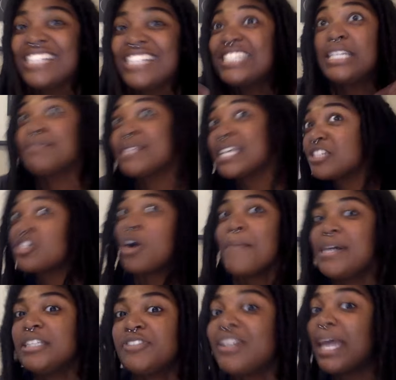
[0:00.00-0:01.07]
It seems like so
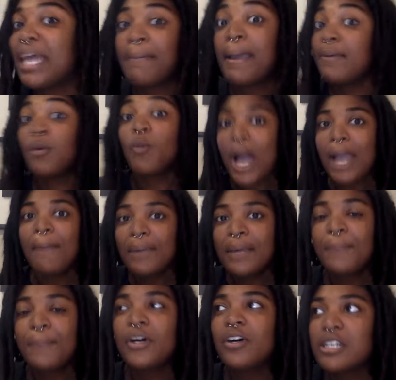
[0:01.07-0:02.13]
much fun. Like maybe white people,